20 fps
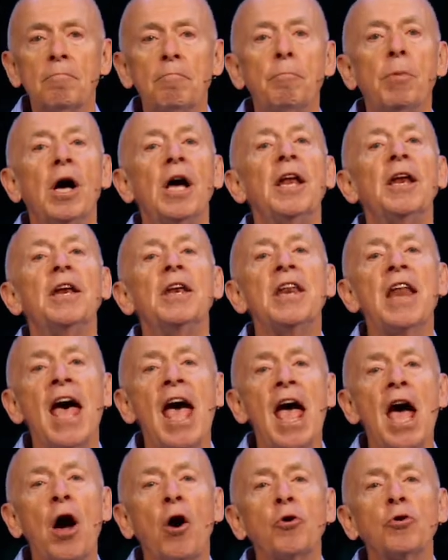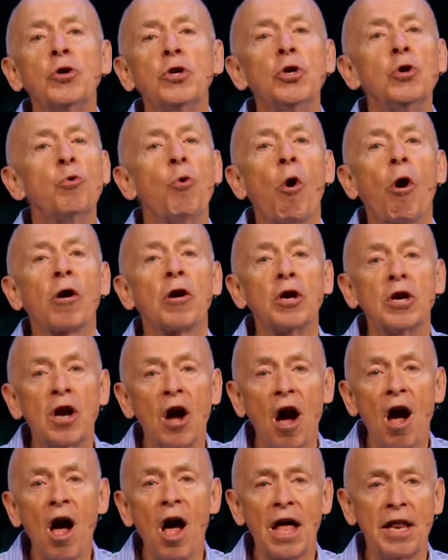but now you are
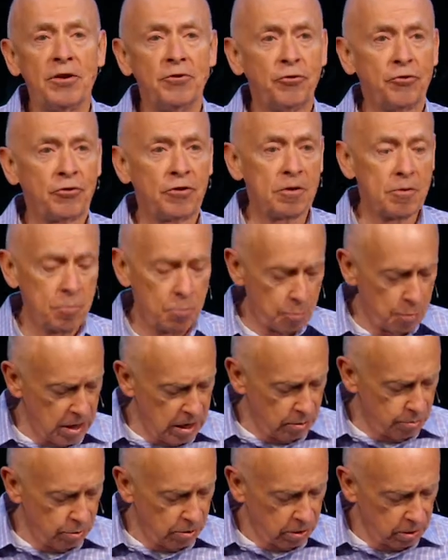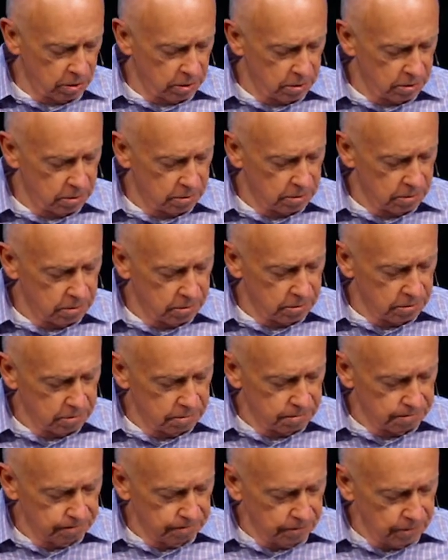God's people.
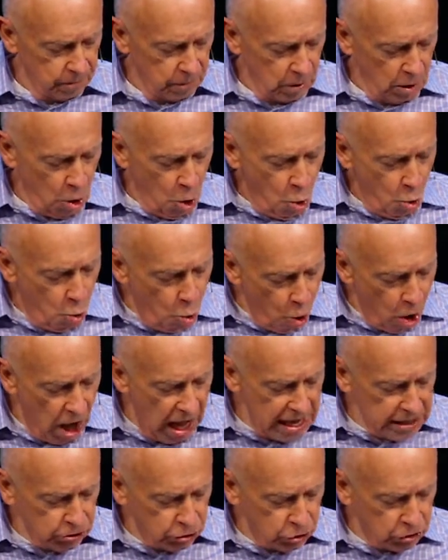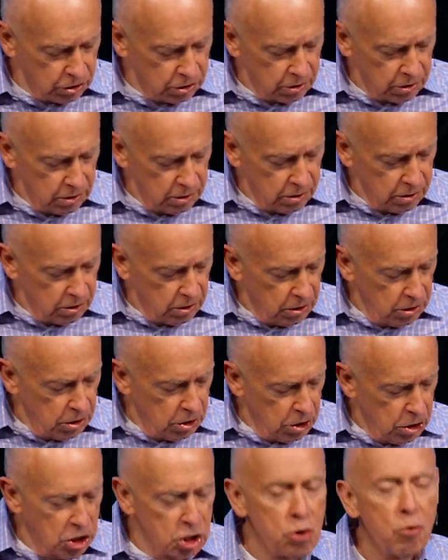Once
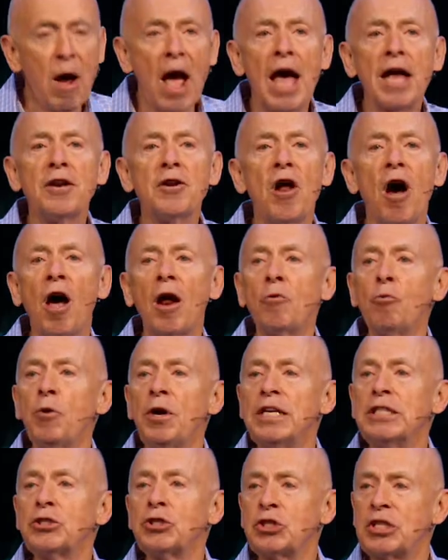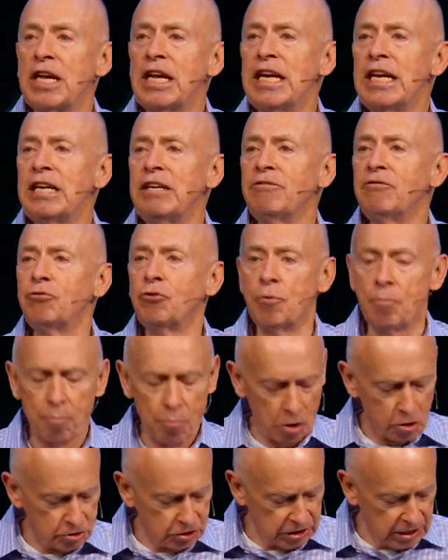you had not received
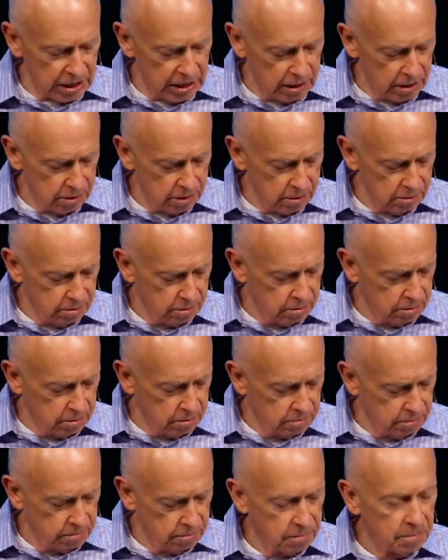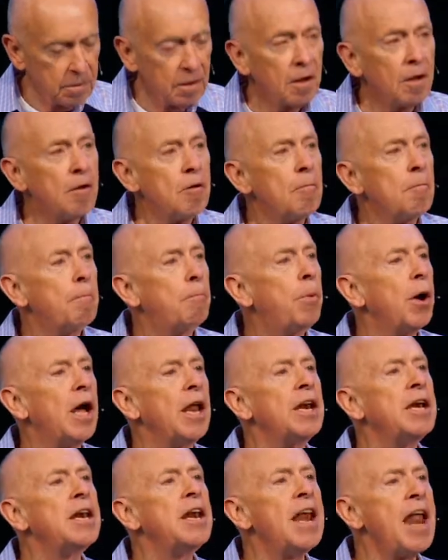mercy,
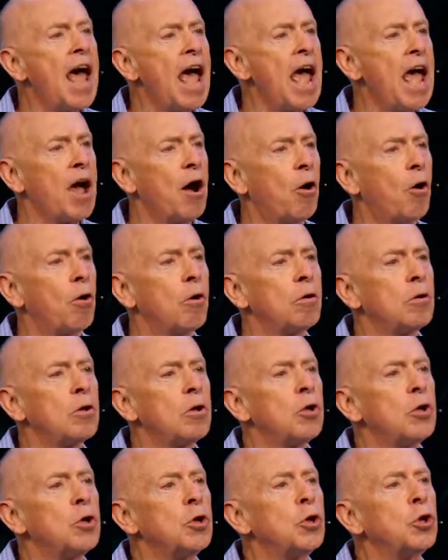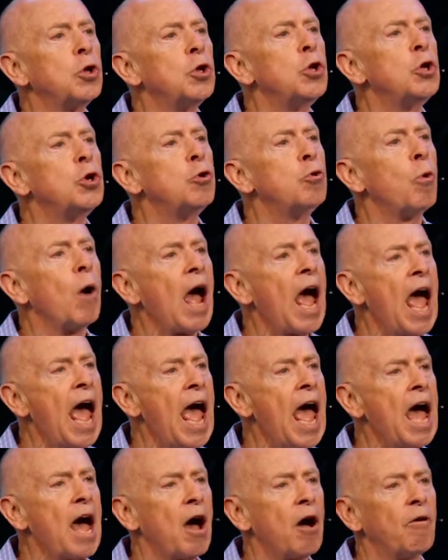but now you
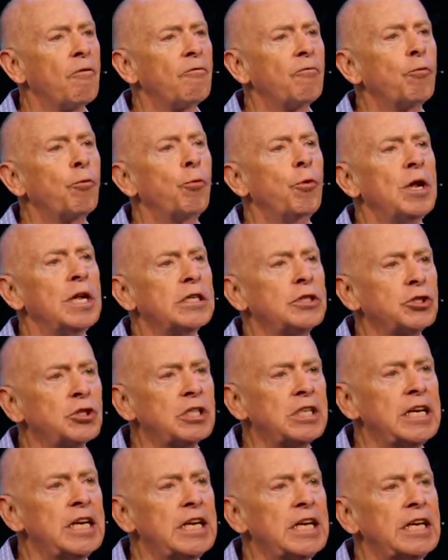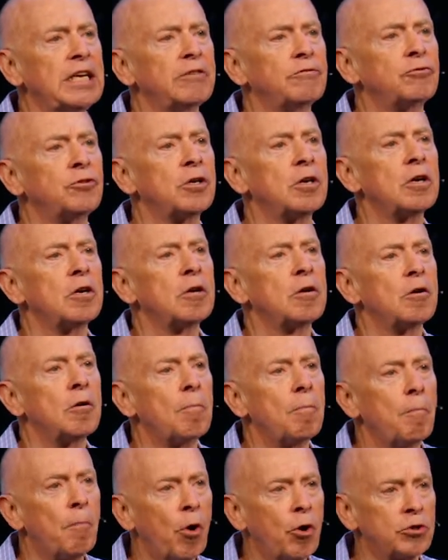have received
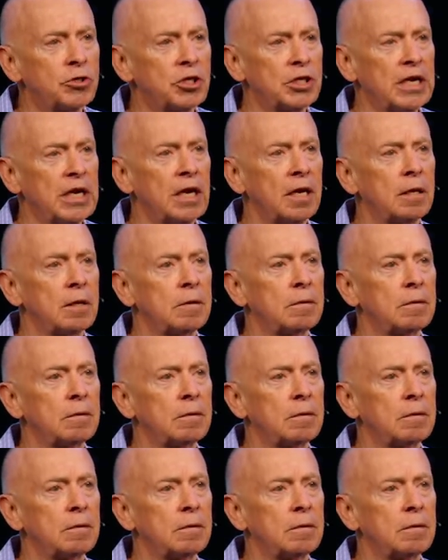mercy.